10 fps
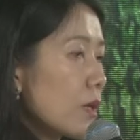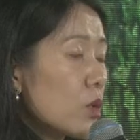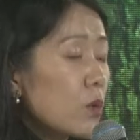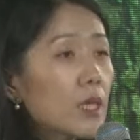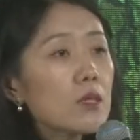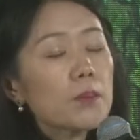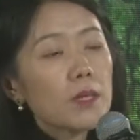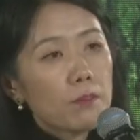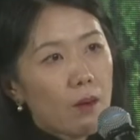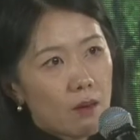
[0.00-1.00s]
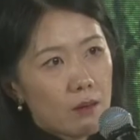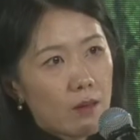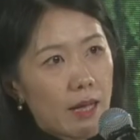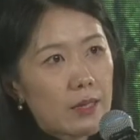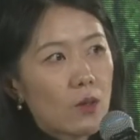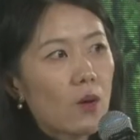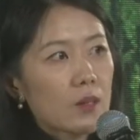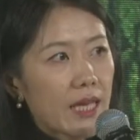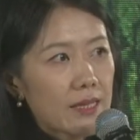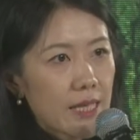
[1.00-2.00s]
You need people and
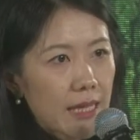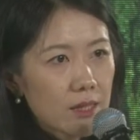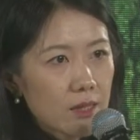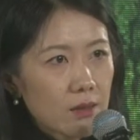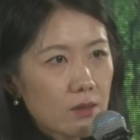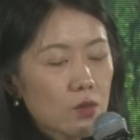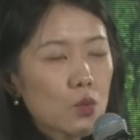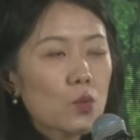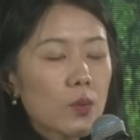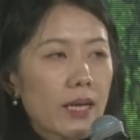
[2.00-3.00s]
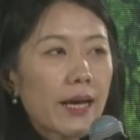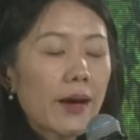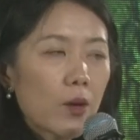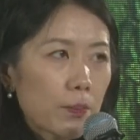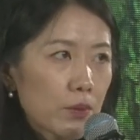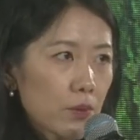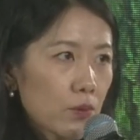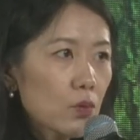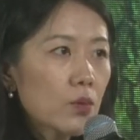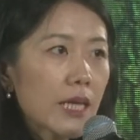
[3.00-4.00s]
organizations to really help you
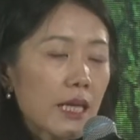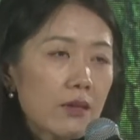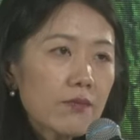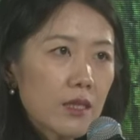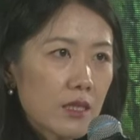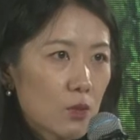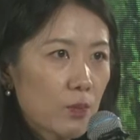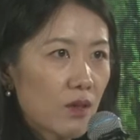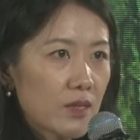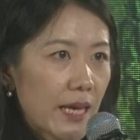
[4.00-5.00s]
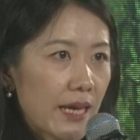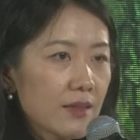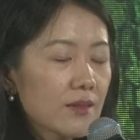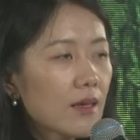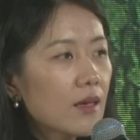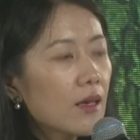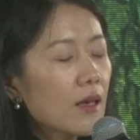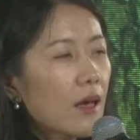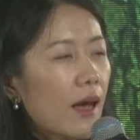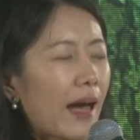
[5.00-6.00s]
to deliver these projects.
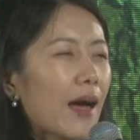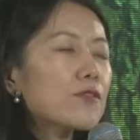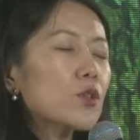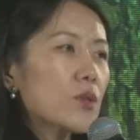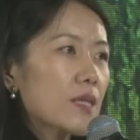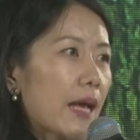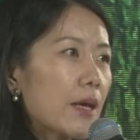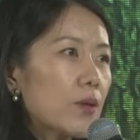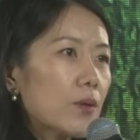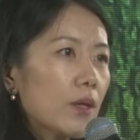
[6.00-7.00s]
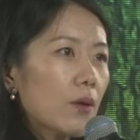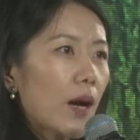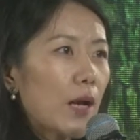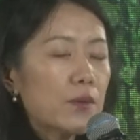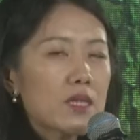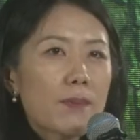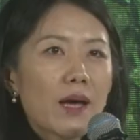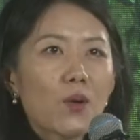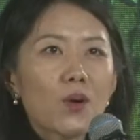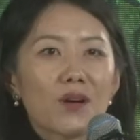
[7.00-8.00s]
I have to say, you know, I respect
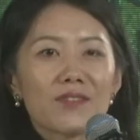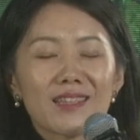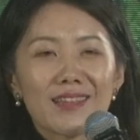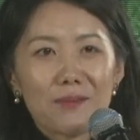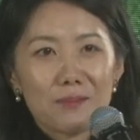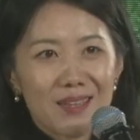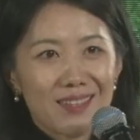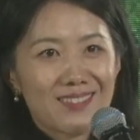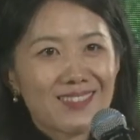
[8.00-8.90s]
all of the numbers.